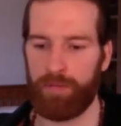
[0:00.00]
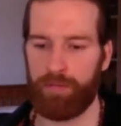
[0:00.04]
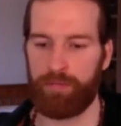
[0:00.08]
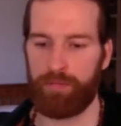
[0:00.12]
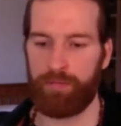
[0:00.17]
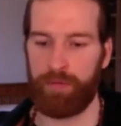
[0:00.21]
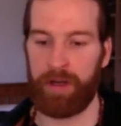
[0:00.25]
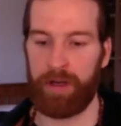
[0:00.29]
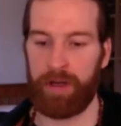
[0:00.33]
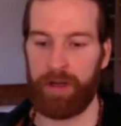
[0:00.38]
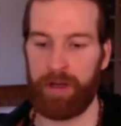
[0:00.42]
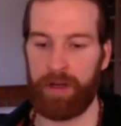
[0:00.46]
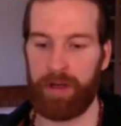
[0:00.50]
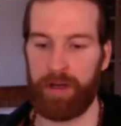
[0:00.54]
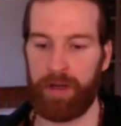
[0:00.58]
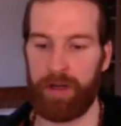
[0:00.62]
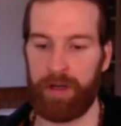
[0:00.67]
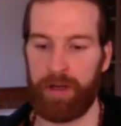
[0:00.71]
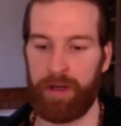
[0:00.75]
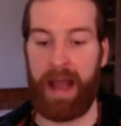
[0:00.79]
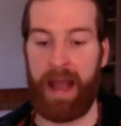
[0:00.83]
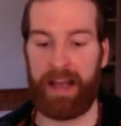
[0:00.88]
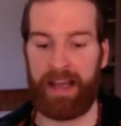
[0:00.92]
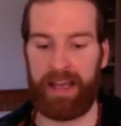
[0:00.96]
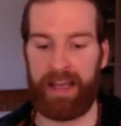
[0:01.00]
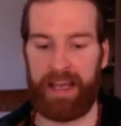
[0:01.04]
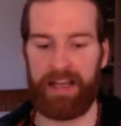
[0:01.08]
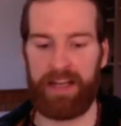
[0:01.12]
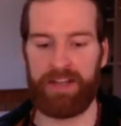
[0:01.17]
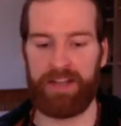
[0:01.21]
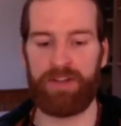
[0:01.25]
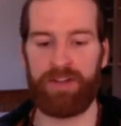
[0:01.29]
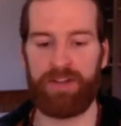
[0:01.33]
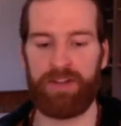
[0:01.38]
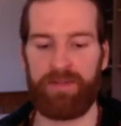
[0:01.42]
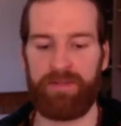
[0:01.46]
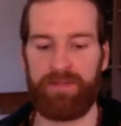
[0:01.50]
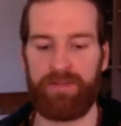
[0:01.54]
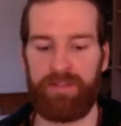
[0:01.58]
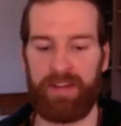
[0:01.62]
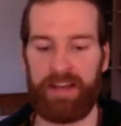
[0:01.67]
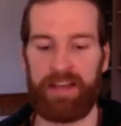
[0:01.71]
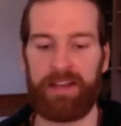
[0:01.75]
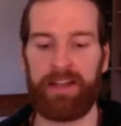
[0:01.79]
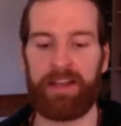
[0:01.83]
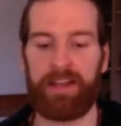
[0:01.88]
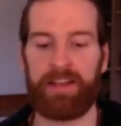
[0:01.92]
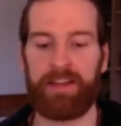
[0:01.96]
bring you back into
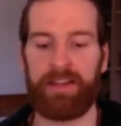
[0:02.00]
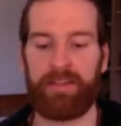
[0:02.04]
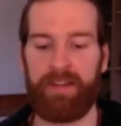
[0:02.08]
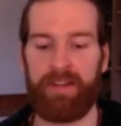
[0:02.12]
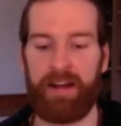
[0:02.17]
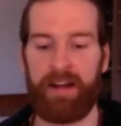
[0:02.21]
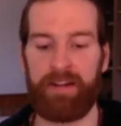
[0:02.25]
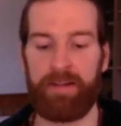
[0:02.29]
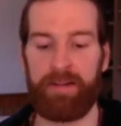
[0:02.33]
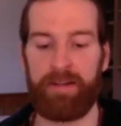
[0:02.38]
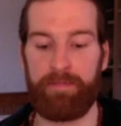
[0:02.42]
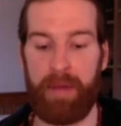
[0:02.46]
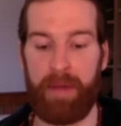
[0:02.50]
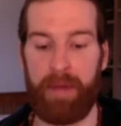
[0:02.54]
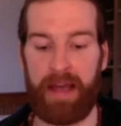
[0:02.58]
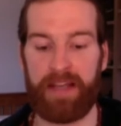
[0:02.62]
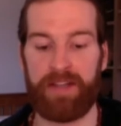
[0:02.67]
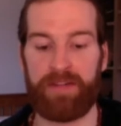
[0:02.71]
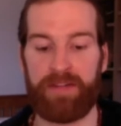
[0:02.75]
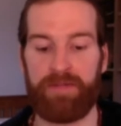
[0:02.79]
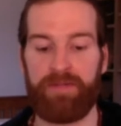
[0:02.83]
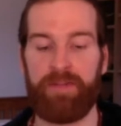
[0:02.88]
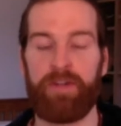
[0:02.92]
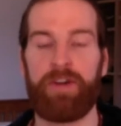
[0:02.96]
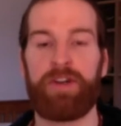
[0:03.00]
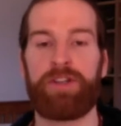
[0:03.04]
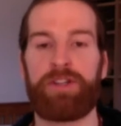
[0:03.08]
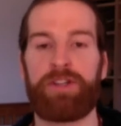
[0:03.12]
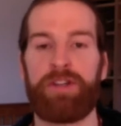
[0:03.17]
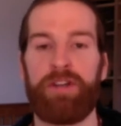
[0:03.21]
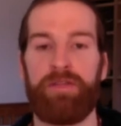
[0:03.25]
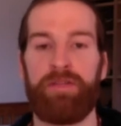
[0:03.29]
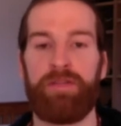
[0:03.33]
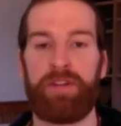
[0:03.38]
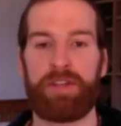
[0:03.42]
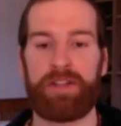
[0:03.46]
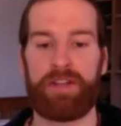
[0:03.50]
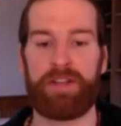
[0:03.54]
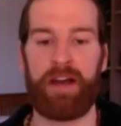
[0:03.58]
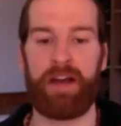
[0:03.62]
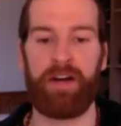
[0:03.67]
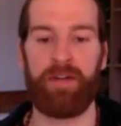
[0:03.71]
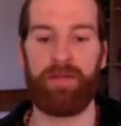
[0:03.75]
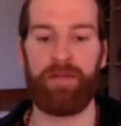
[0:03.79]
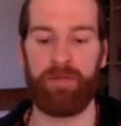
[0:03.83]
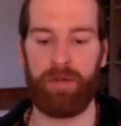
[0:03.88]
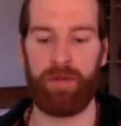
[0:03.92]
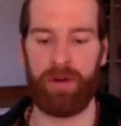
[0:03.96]
feeling the very best version of
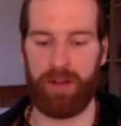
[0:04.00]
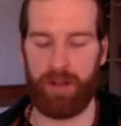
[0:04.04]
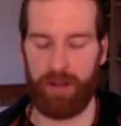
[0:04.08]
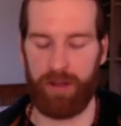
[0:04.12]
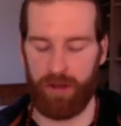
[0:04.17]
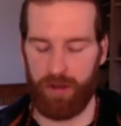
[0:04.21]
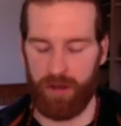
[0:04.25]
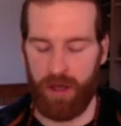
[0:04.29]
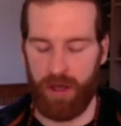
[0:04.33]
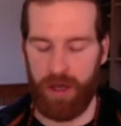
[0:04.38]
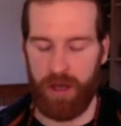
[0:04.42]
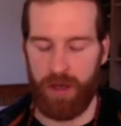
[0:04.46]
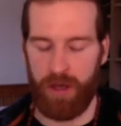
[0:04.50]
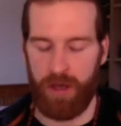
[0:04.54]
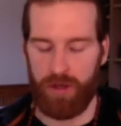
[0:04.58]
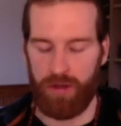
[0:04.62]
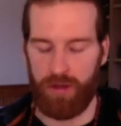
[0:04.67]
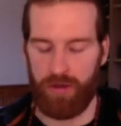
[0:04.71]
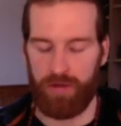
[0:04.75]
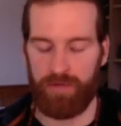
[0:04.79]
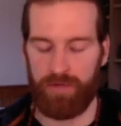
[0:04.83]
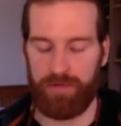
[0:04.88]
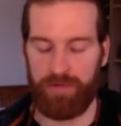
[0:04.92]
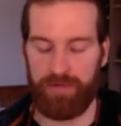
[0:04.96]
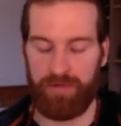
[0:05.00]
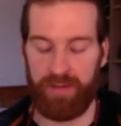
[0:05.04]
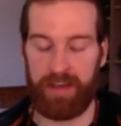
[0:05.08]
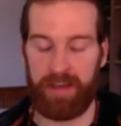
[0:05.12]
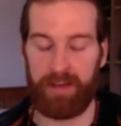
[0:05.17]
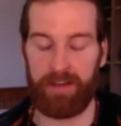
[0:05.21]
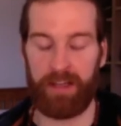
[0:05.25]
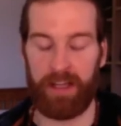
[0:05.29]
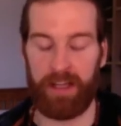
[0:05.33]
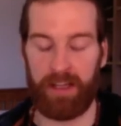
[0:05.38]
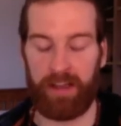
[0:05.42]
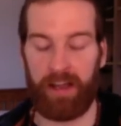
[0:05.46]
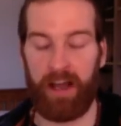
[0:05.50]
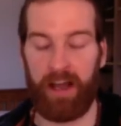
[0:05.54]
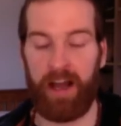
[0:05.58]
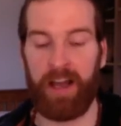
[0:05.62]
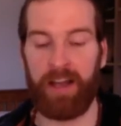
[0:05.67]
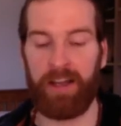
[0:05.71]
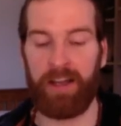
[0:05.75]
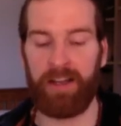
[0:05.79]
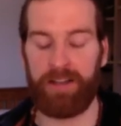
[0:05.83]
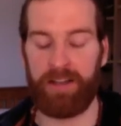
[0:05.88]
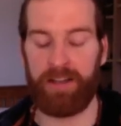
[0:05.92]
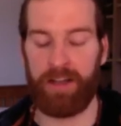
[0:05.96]
yourself, whether you feel
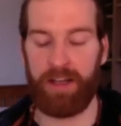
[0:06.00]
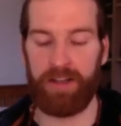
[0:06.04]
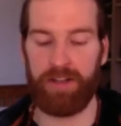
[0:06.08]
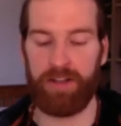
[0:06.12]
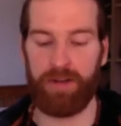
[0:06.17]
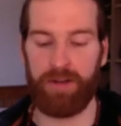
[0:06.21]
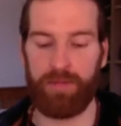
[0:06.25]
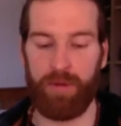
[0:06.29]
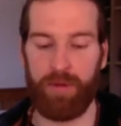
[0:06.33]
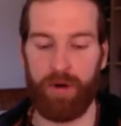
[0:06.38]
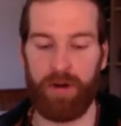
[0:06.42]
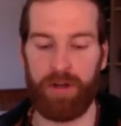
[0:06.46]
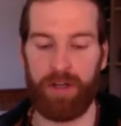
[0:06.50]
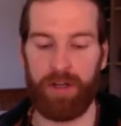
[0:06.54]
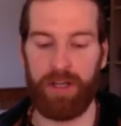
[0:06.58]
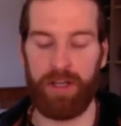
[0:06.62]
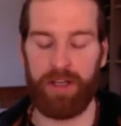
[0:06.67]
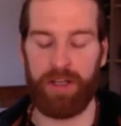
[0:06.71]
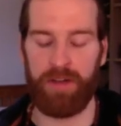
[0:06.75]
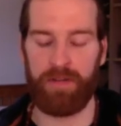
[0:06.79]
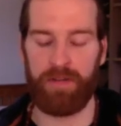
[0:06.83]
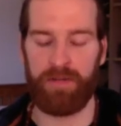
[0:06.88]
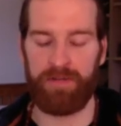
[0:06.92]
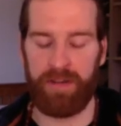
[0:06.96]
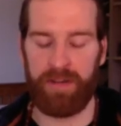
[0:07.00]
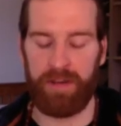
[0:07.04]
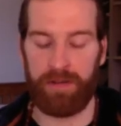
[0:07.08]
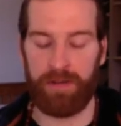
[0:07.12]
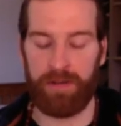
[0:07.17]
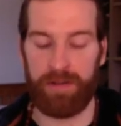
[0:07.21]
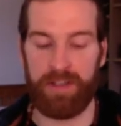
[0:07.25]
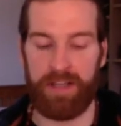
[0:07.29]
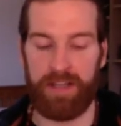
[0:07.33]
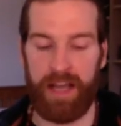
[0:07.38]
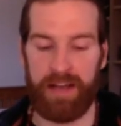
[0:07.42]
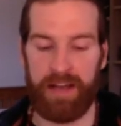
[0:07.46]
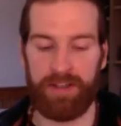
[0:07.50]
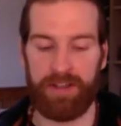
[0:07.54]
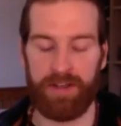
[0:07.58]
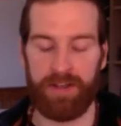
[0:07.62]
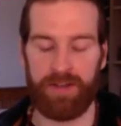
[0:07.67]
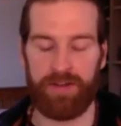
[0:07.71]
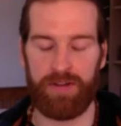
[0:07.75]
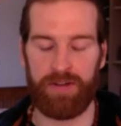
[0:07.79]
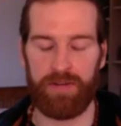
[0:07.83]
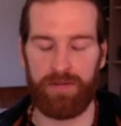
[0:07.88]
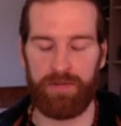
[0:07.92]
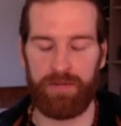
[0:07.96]
aligned in your body, you feel
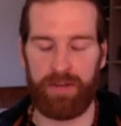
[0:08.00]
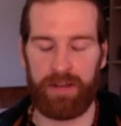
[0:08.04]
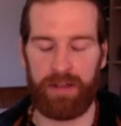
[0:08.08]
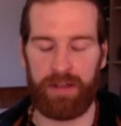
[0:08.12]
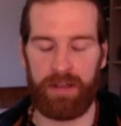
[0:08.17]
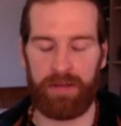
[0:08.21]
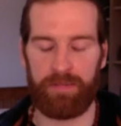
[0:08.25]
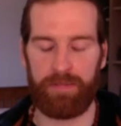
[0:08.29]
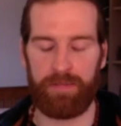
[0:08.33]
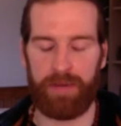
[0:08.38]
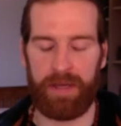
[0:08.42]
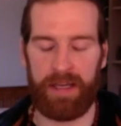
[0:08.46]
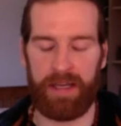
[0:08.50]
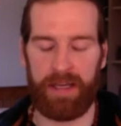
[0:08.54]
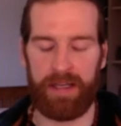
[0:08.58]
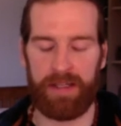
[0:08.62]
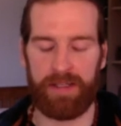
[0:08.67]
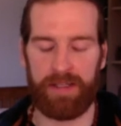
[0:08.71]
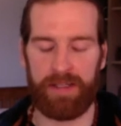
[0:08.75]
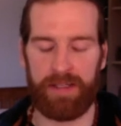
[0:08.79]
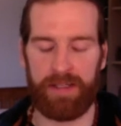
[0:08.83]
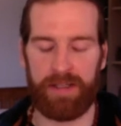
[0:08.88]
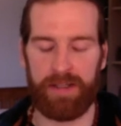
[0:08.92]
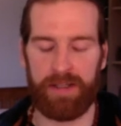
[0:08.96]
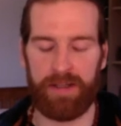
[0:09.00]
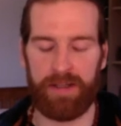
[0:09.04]
centered, you feel at peace.